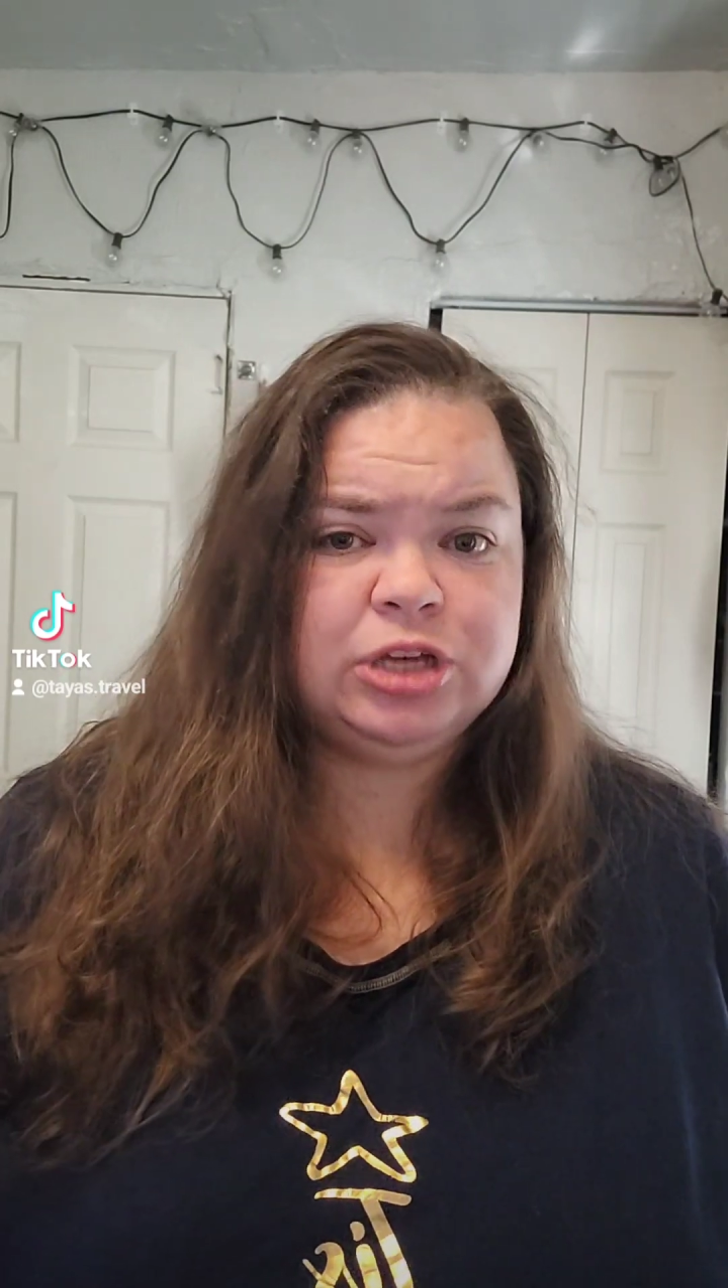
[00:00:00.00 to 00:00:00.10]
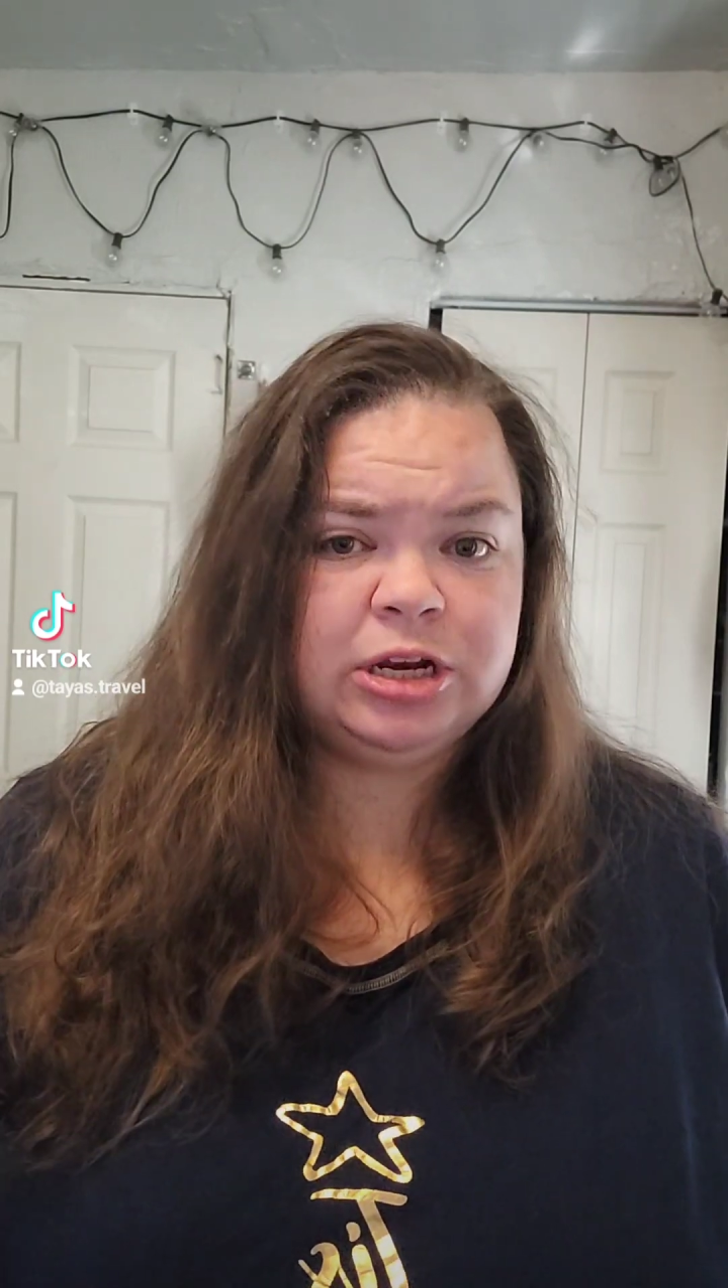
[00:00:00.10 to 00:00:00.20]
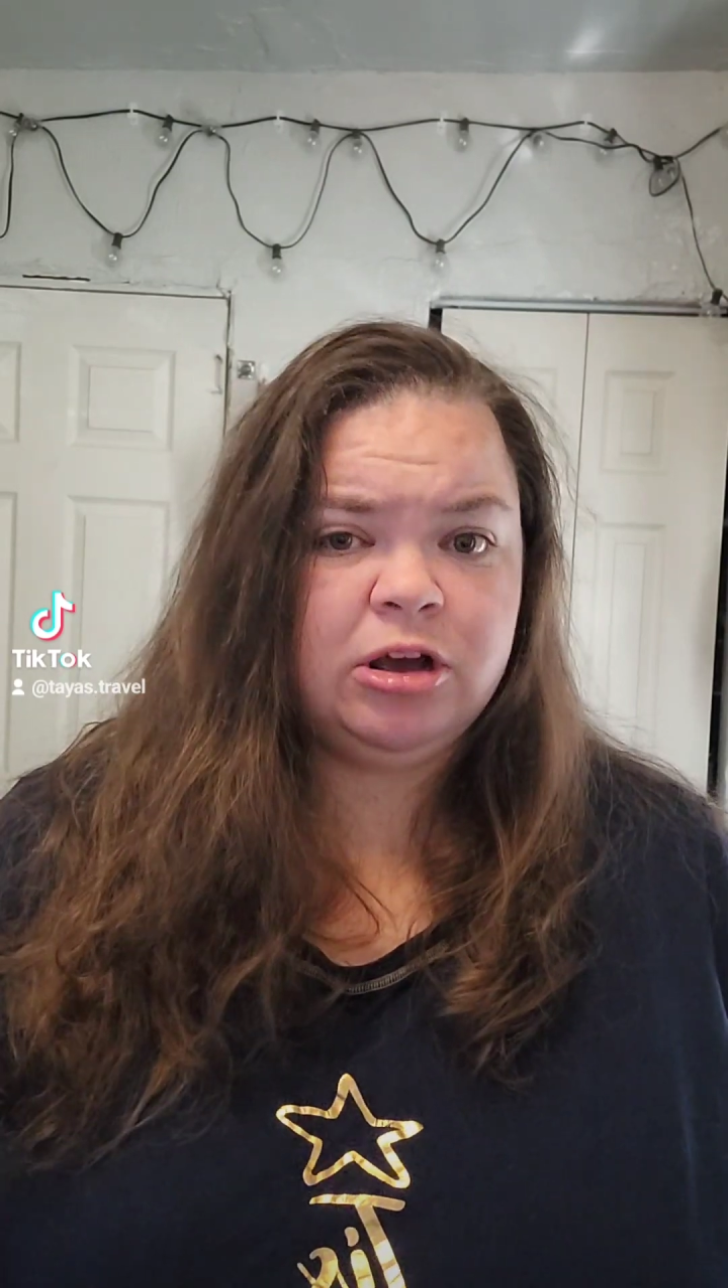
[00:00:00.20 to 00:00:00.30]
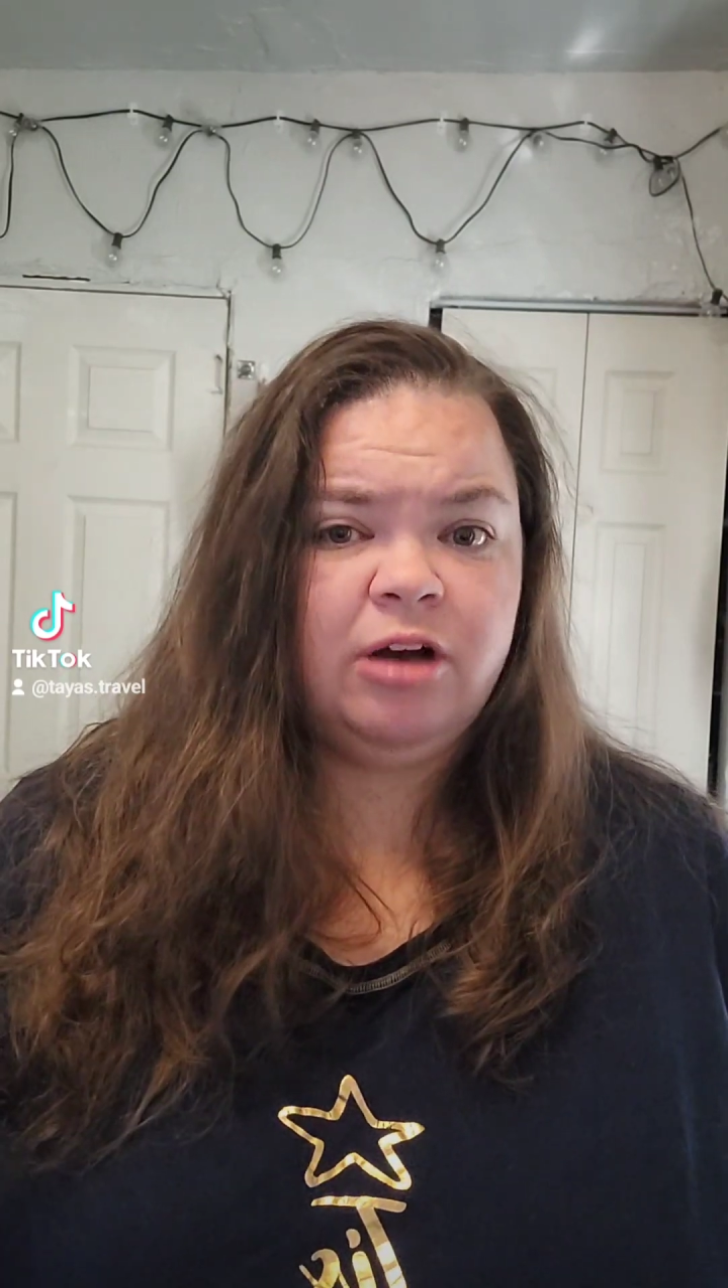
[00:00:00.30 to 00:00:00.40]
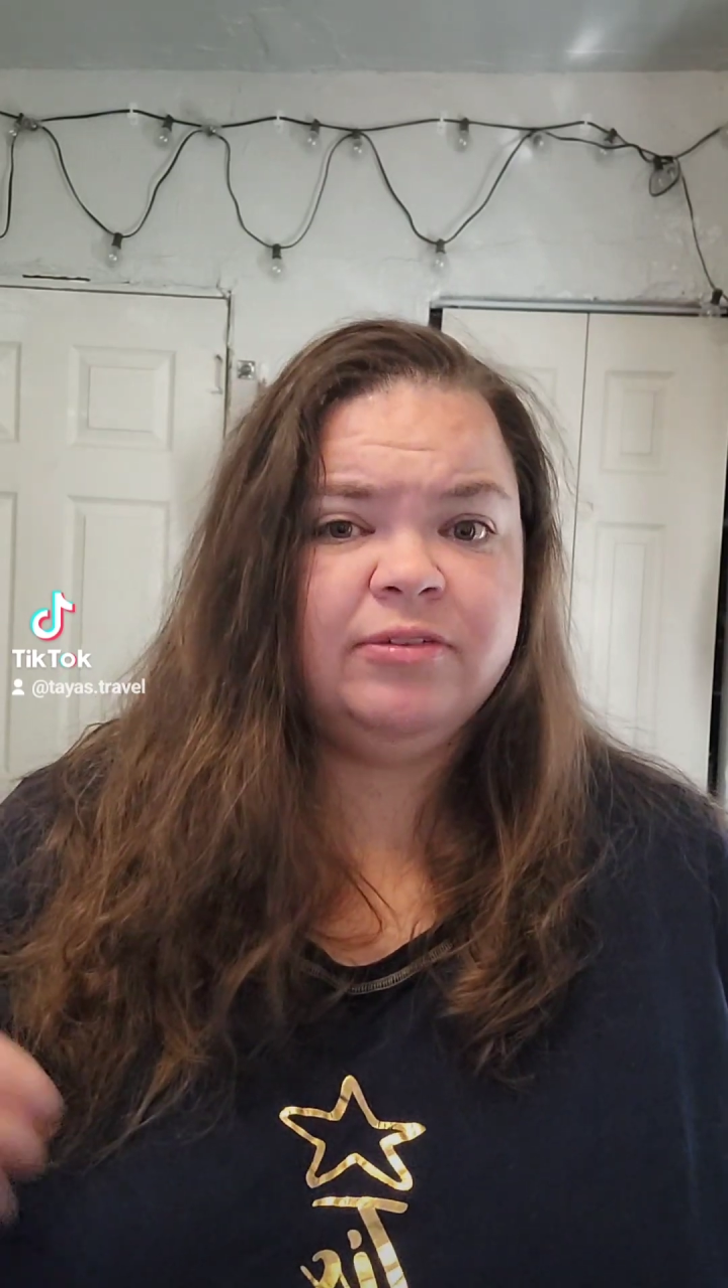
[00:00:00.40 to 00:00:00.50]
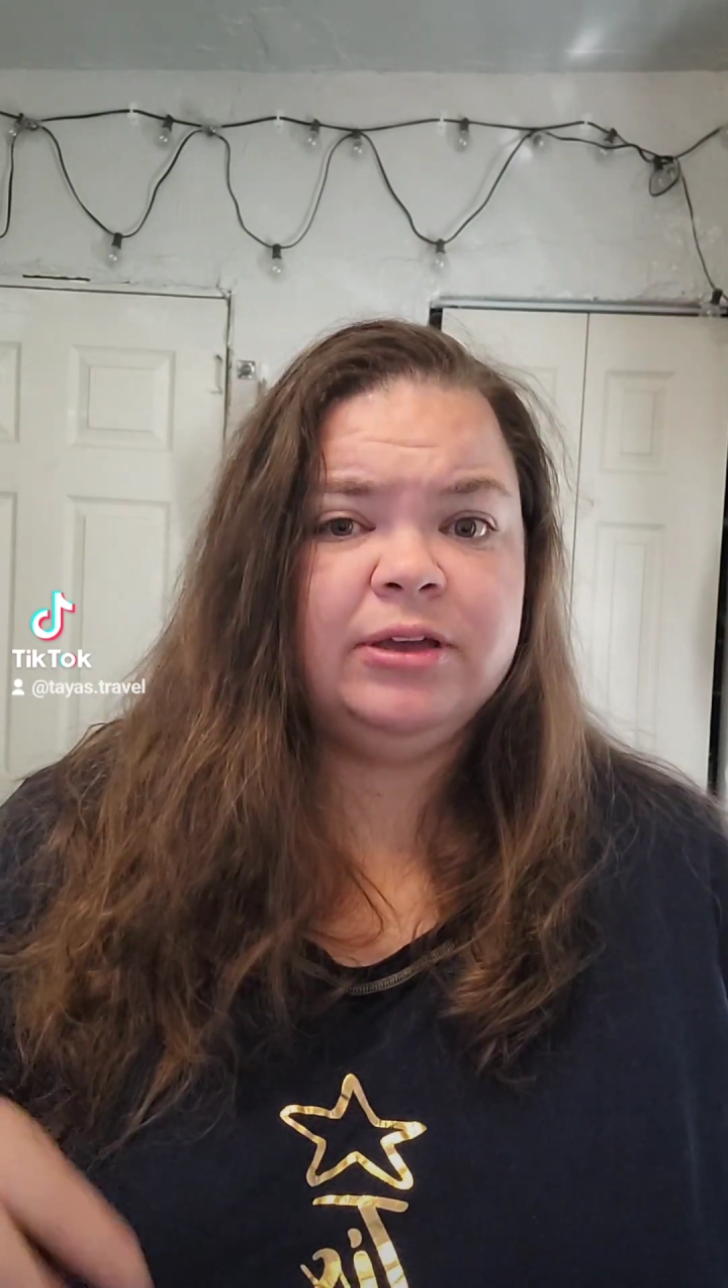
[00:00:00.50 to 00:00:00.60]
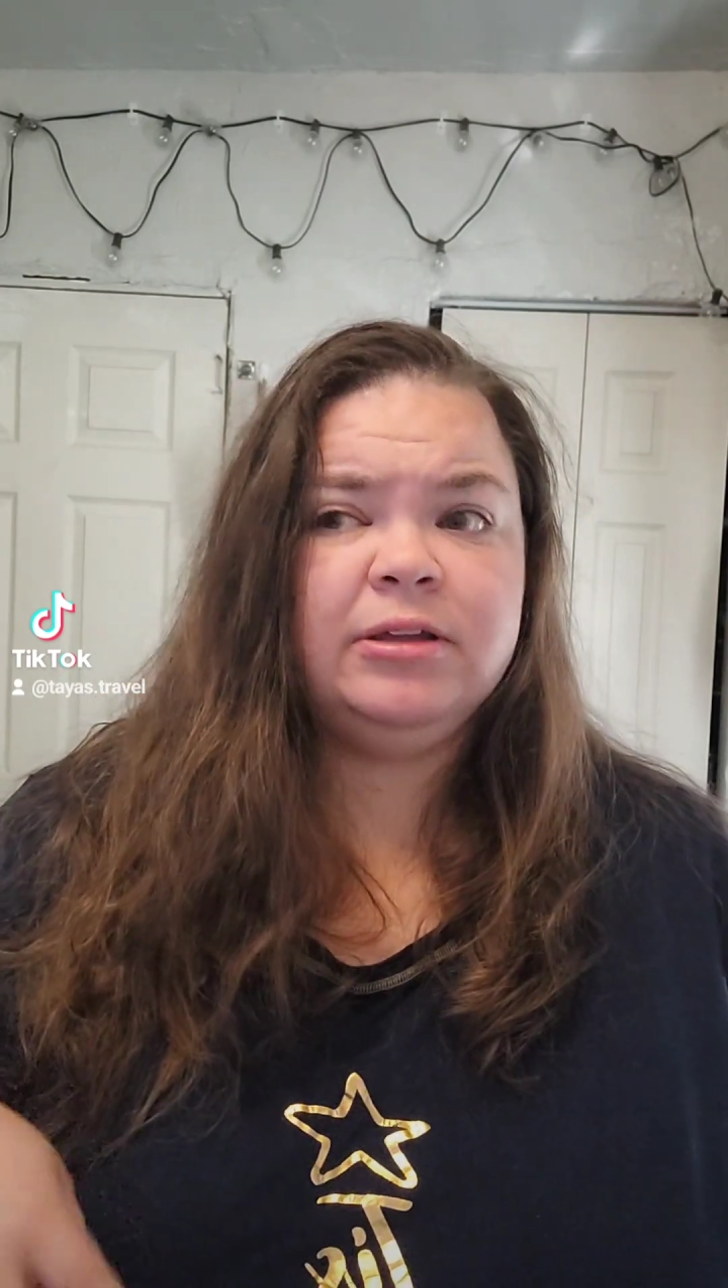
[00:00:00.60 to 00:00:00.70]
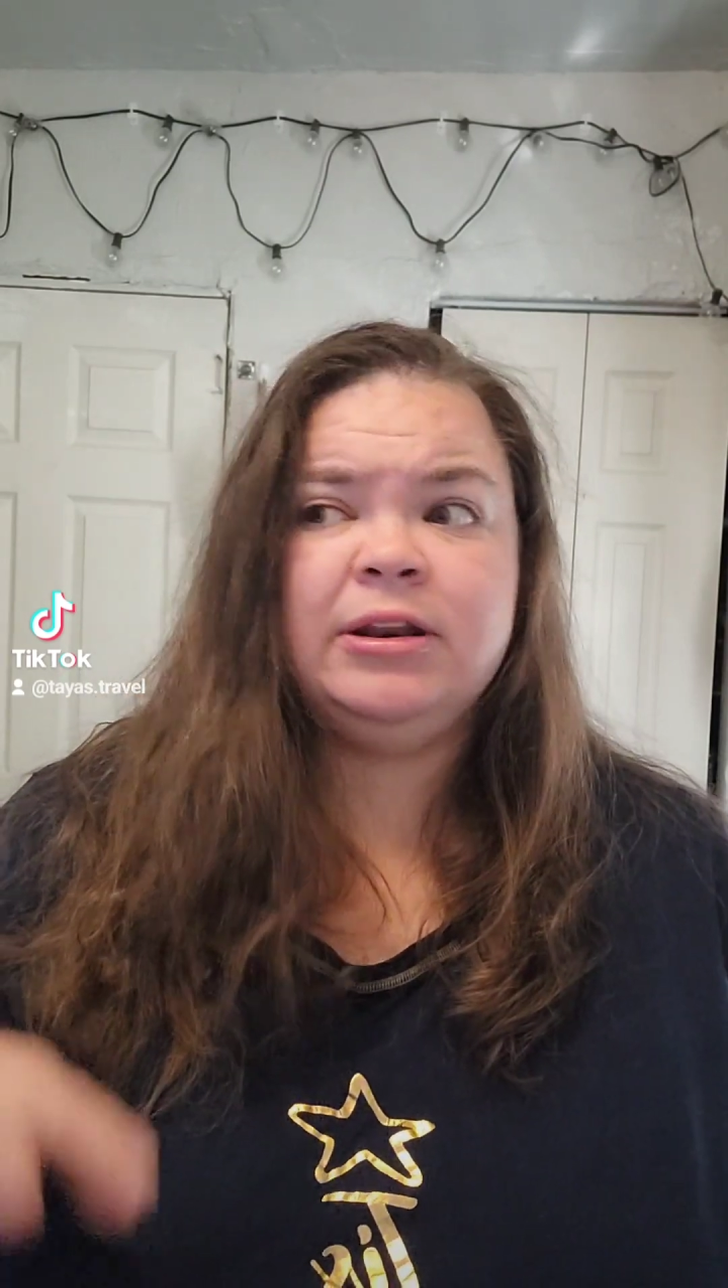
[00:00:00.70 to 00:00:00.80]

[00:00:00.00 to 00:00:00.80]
and a coffee.